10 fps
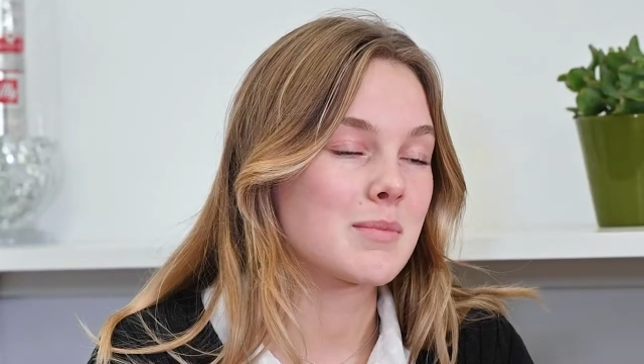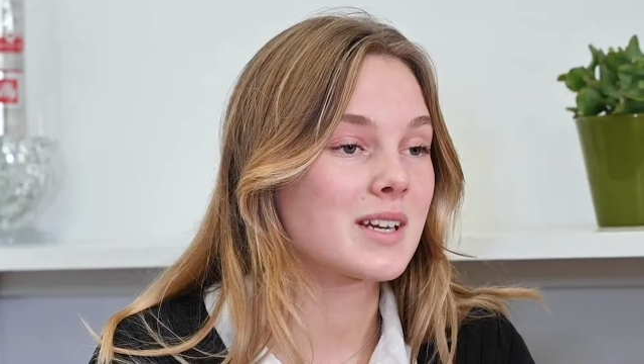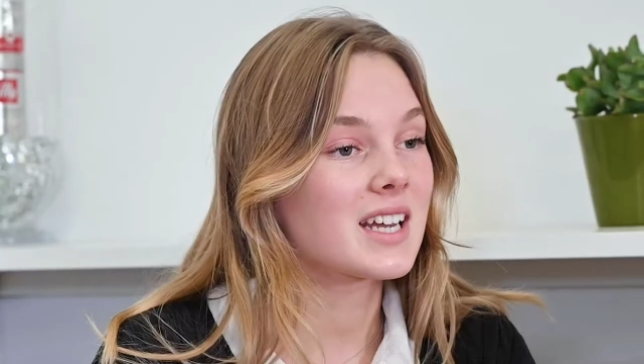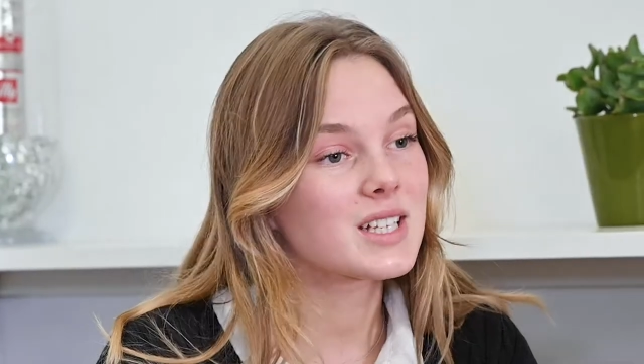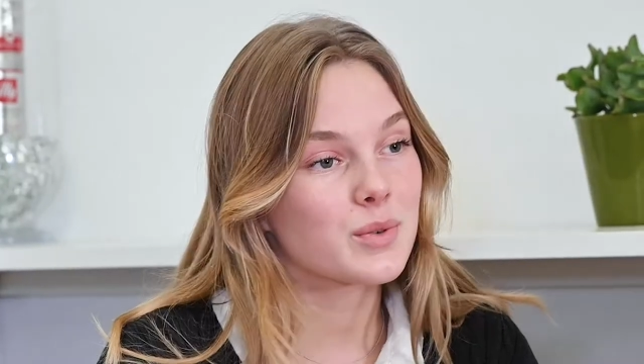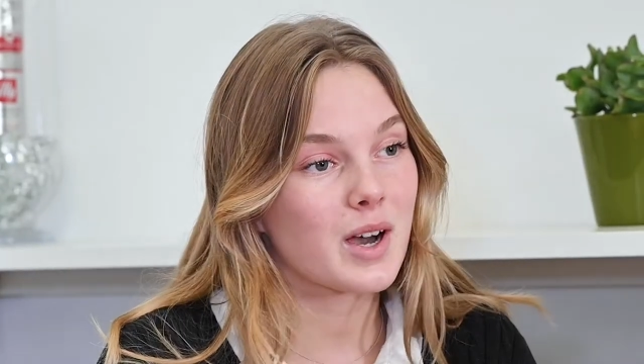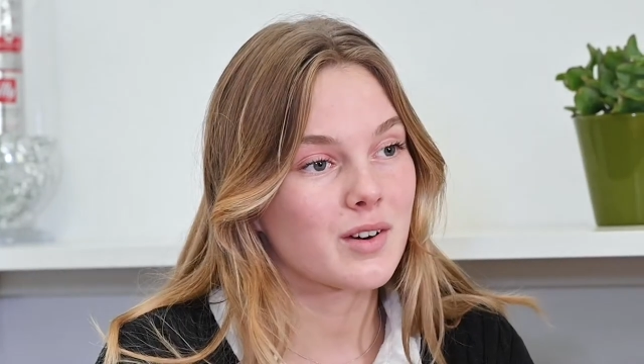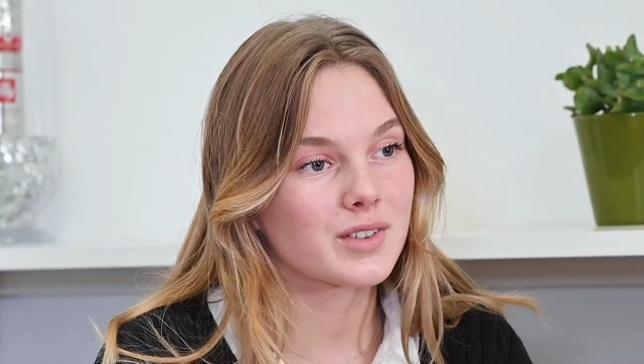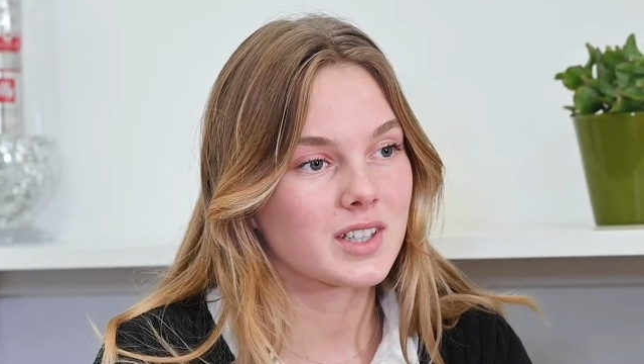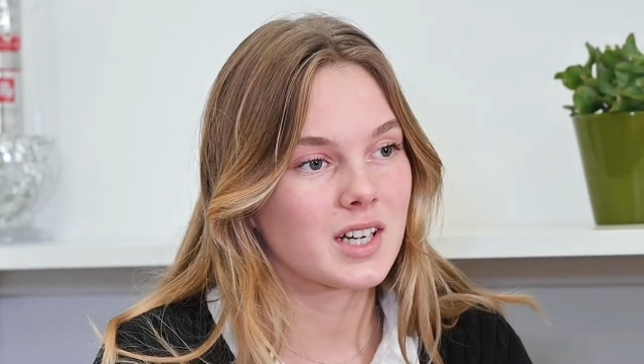I'm in year 12
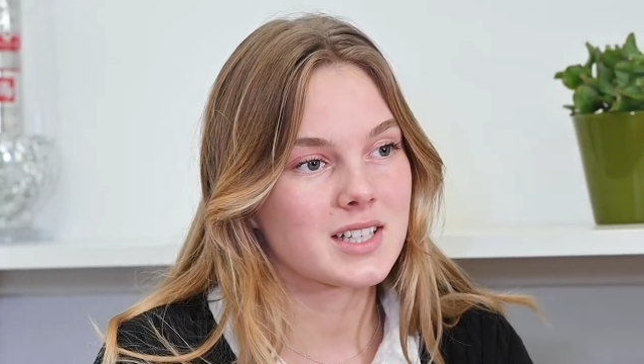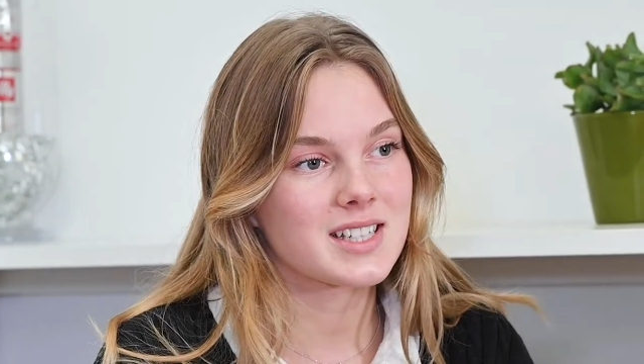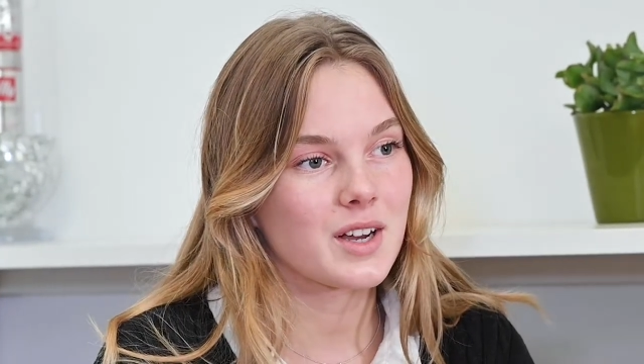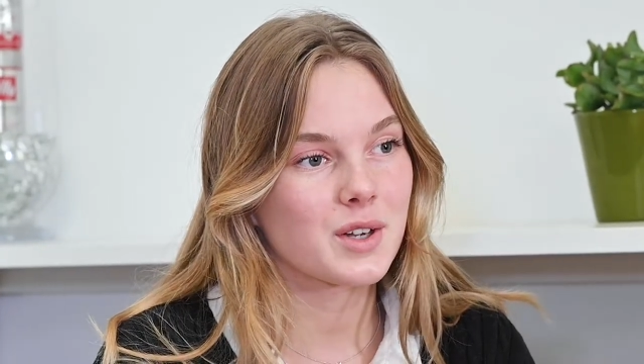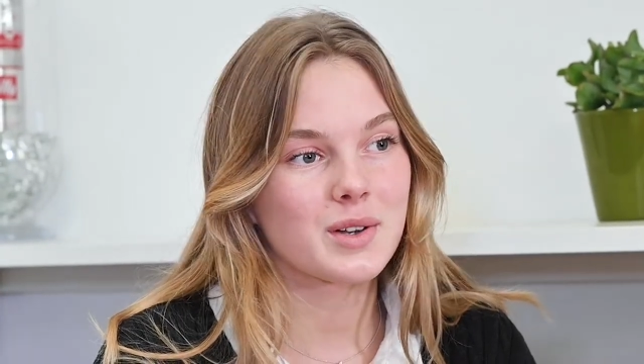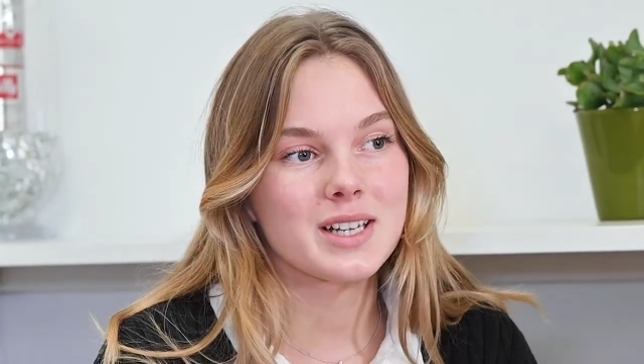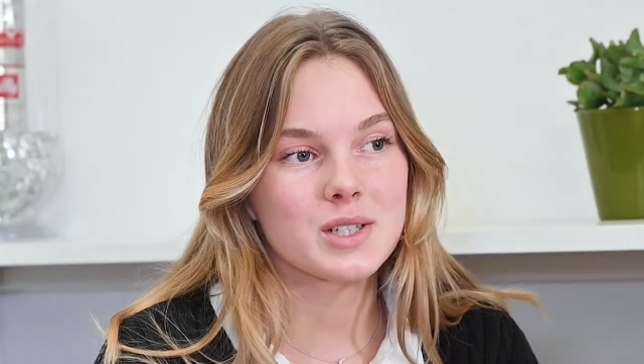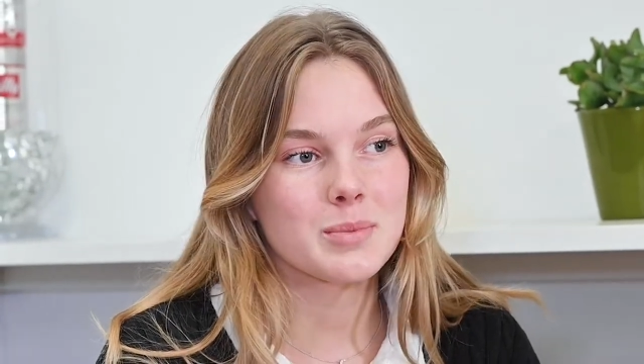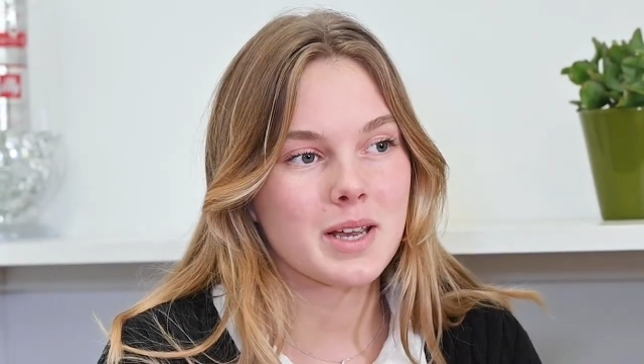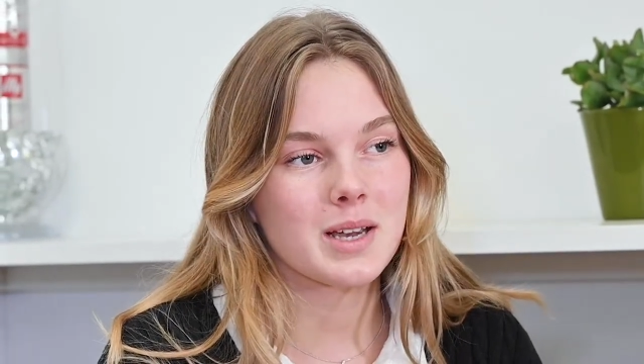and I'd like to tell you a
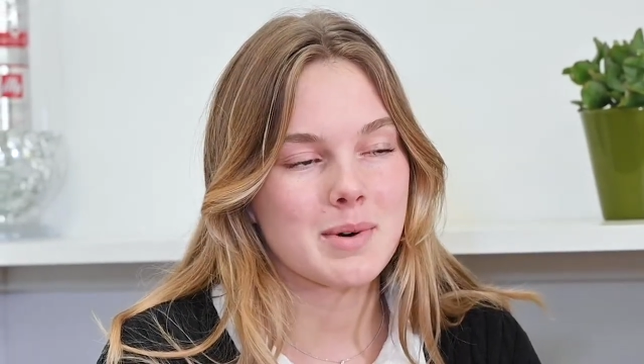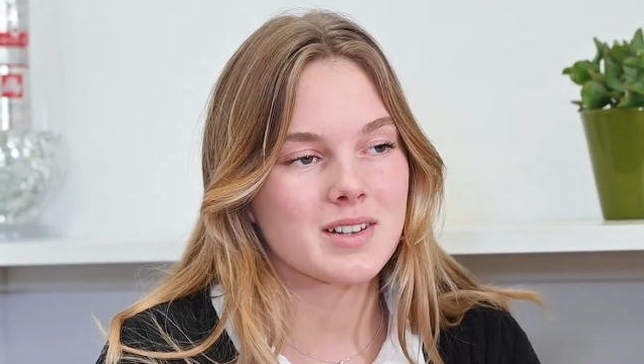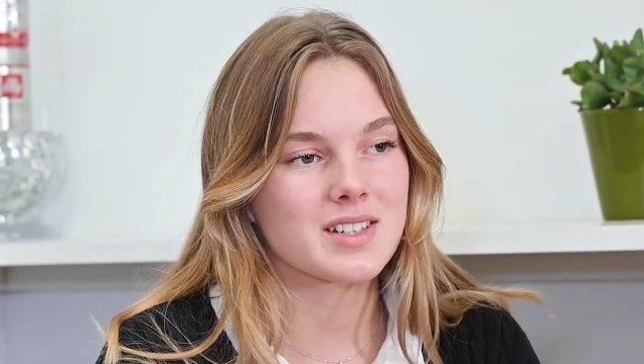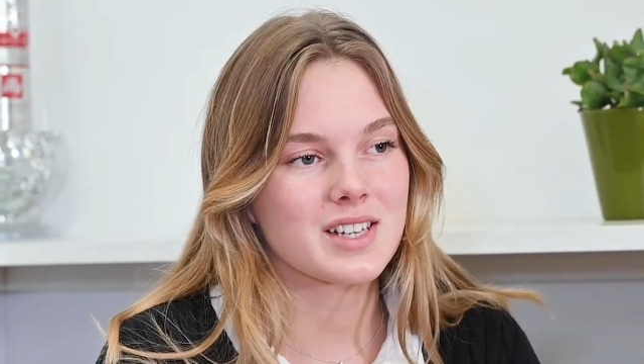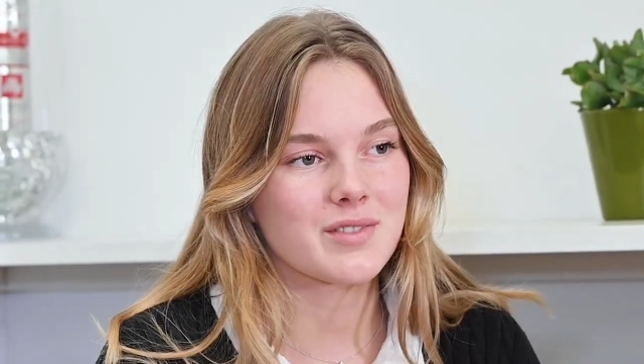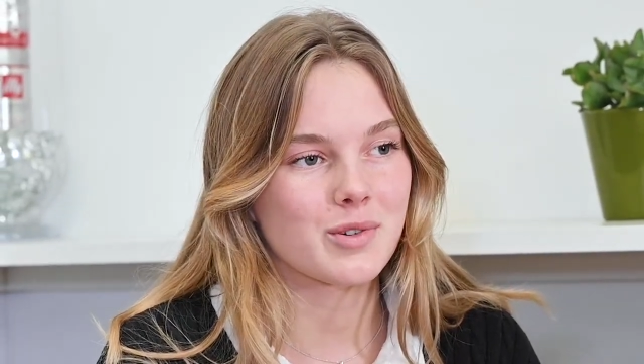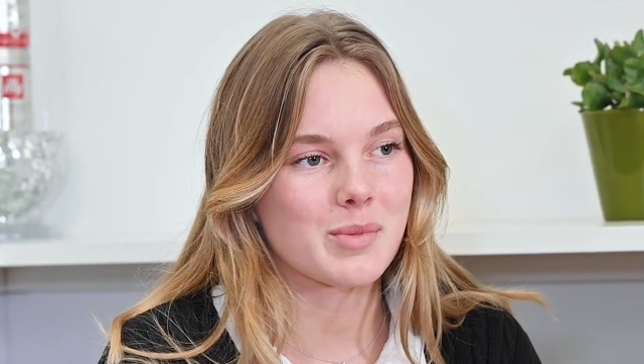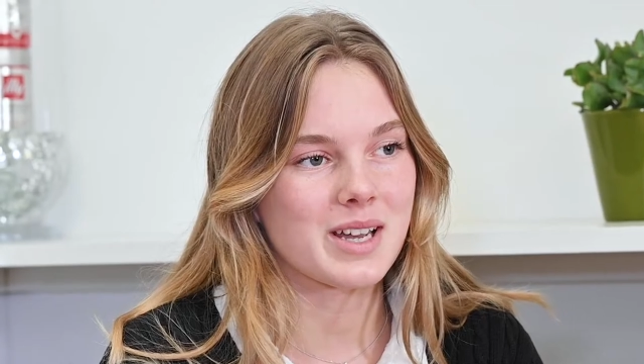little bit about the sixth form